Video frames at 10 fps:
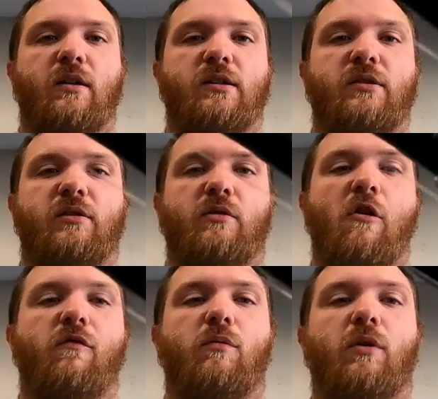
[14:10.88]
this little
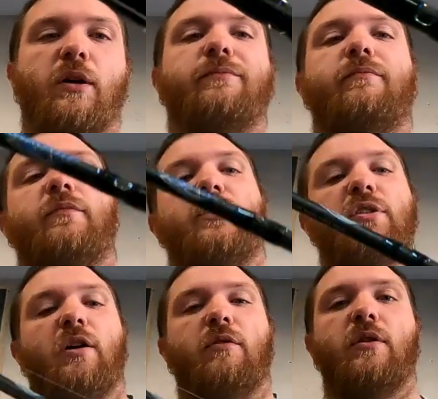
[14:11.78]
oval one.
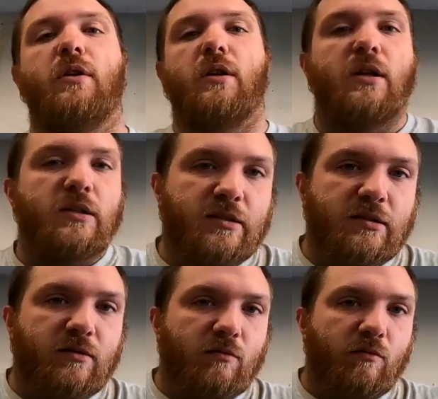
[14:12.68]
So
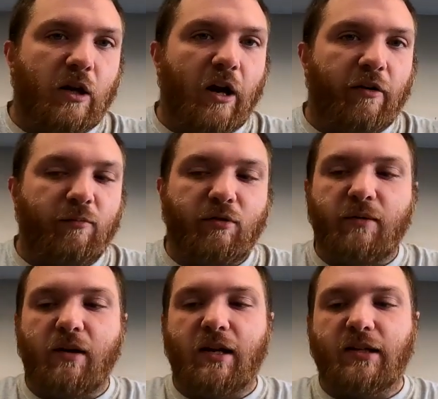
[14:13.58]
you have a
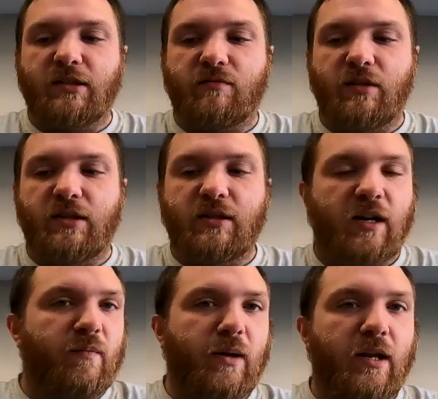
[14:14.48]
pre-made Texas rig,
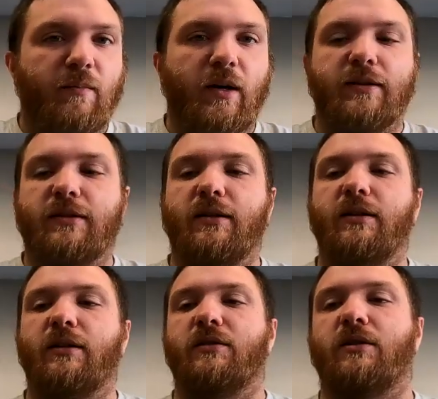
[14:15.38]
kind of a pain in the butt.
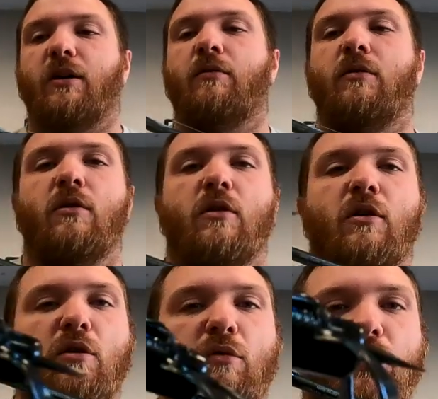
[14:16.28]
So
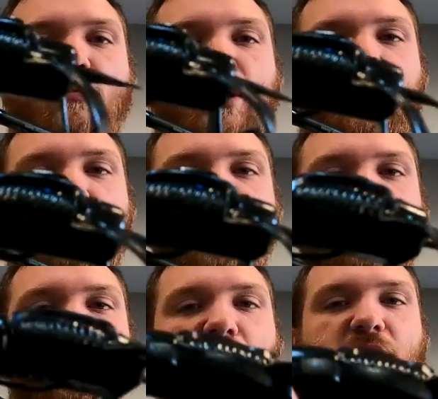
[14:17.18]
we'll use my stupid
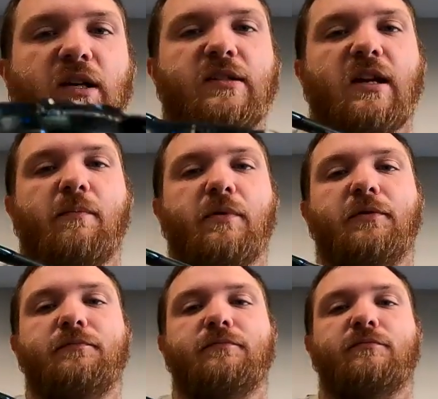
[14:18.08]
tube as an
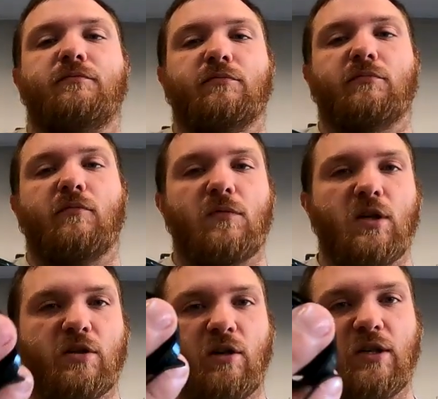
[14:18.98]
example.
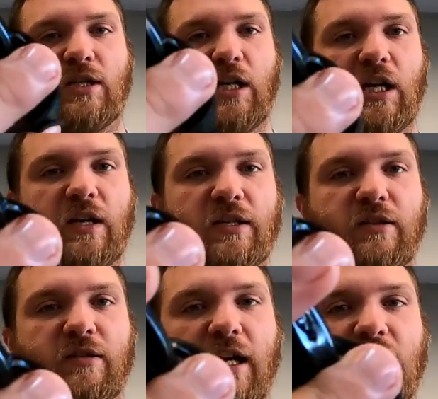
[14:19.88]
So let's say you had this
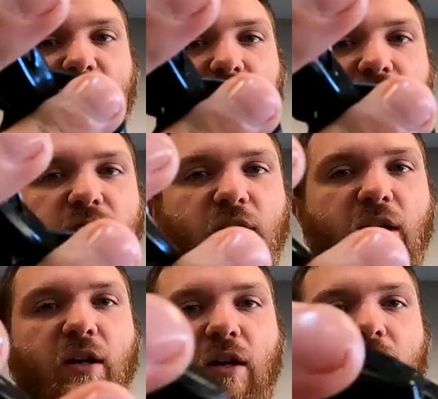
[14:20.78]
Texpose ready
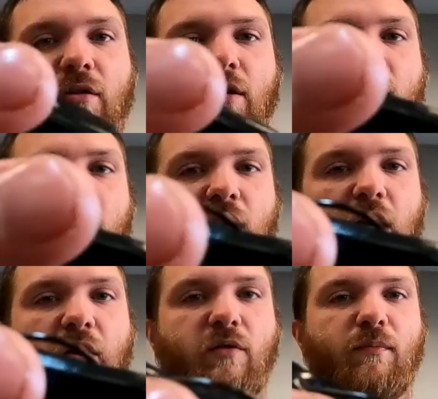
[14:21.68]
to go.
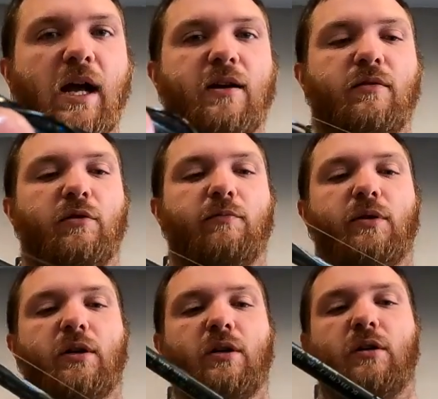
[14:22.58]
You have your back loop.
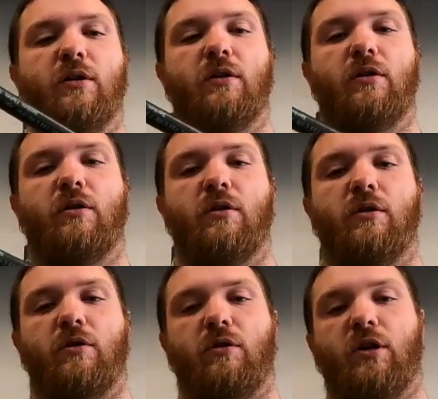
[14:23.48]

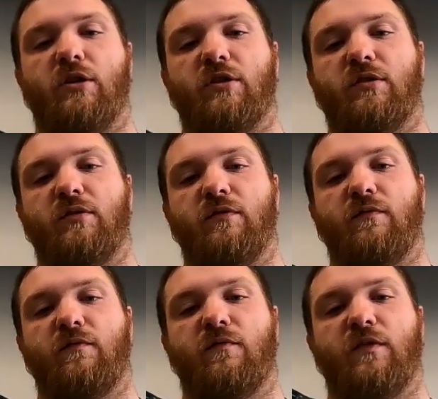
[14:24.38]
You can just
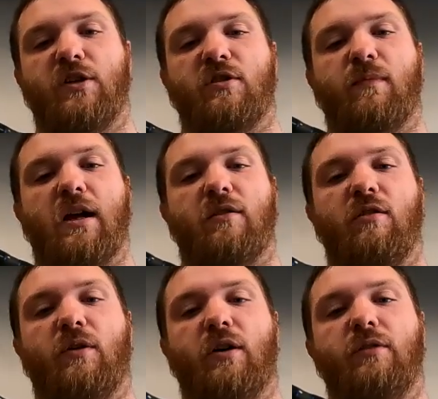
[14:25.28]
fish the back
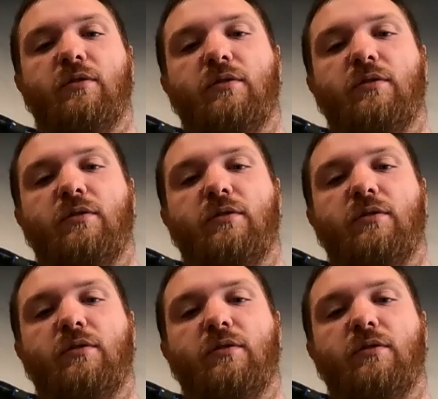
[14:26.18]
loop on.